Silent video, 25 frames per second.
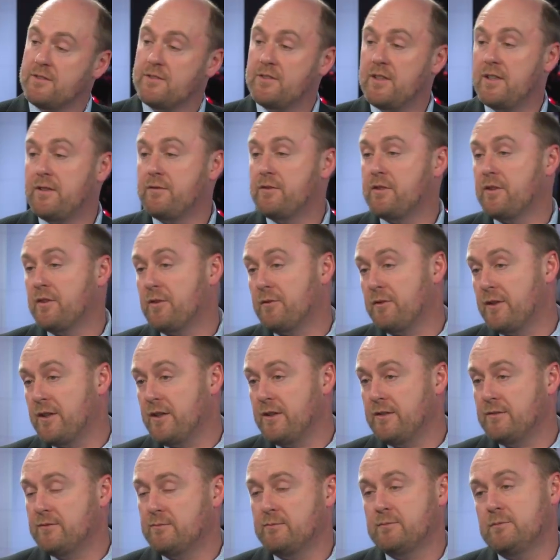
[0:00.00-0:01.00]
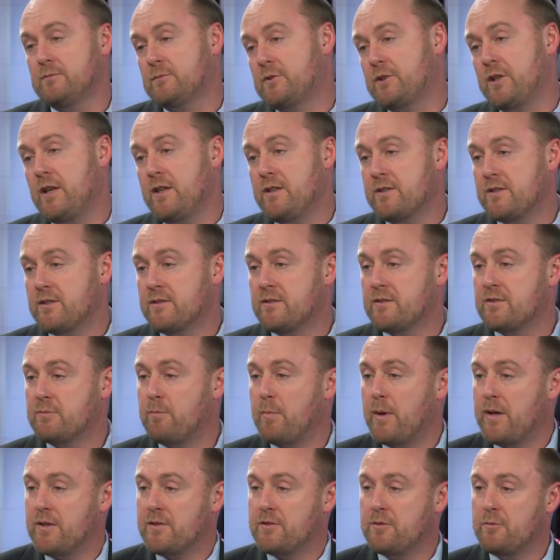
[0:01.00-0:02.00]
instead of to the rear. Transit's
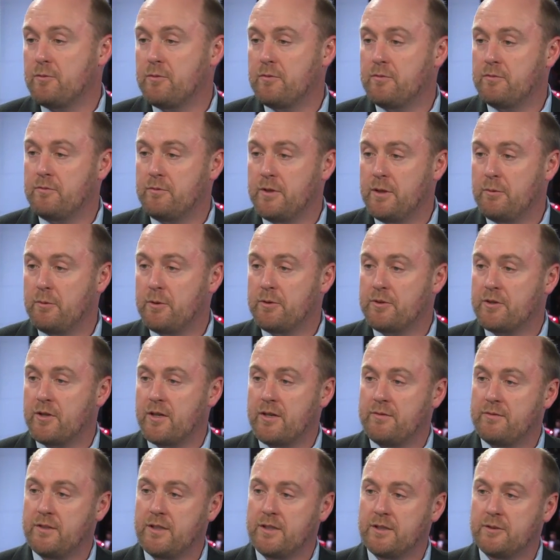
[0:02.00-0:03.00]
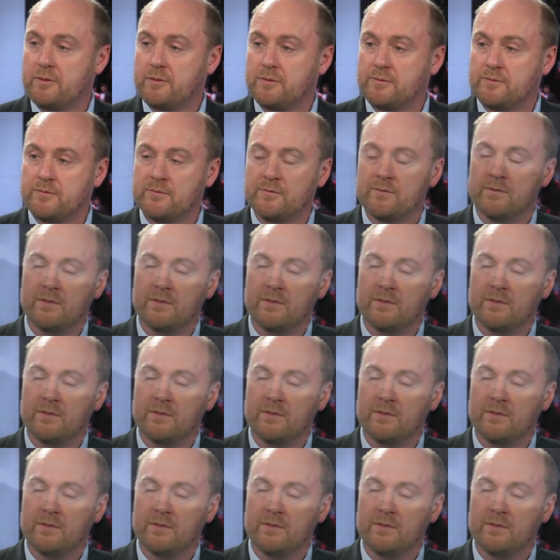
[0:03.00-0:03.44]
base rear-wheel drive vehicle,